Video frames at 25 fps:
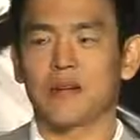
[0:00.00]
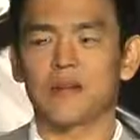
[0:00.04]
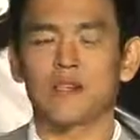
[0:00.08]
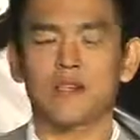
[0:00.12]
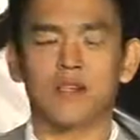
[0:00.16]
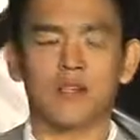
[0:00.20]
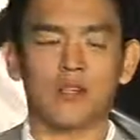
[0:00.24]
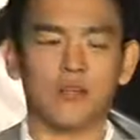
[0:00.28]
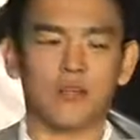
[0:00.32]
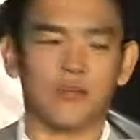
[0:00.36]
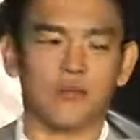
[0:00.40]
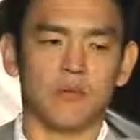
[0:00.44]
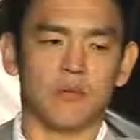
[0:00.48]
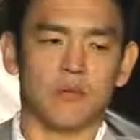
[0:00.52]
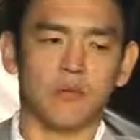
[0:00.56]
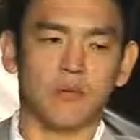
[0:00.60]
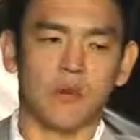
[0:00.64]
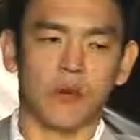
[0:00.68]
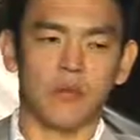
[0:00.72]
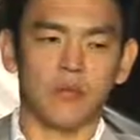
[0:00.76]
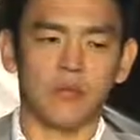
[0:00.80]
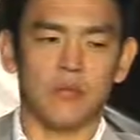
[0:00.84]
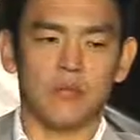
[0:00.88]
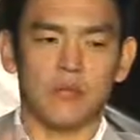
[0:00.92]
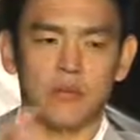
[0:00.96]
I so
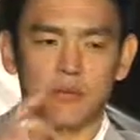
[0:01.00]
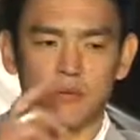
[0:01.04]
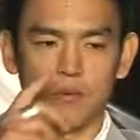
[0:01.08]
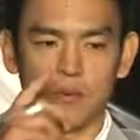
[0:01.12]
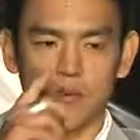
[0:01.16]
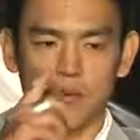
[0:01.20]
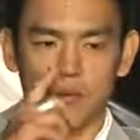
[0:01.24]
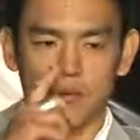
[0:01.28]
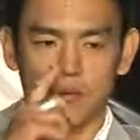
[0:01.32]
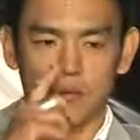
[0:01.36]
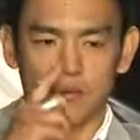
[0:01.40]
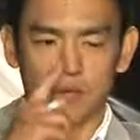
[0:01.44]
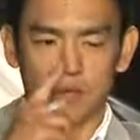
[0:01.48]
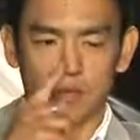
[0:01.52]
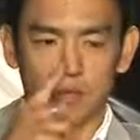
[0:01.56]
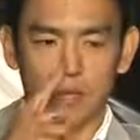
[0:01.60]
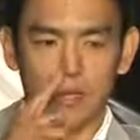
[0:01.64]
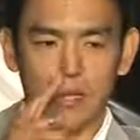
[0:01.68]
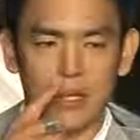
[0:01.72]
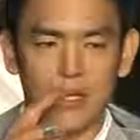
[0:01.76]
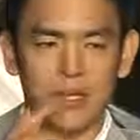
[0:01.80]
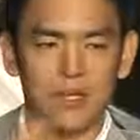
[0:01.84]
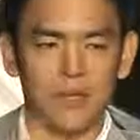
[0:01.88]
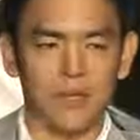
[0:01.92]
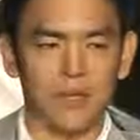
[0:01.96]
wanted the role,
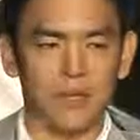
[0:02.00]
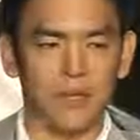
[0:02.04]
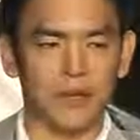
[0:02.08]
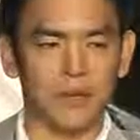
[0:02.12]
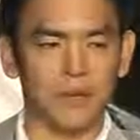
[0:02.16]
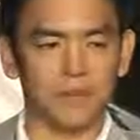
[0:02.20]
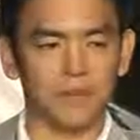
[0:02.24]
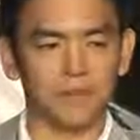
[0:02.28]
and